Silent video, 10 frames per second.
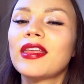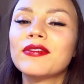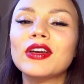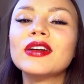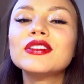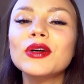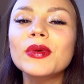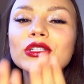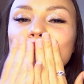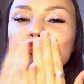I love you guys so
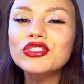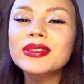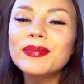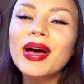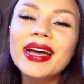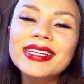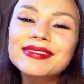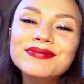much. Bye.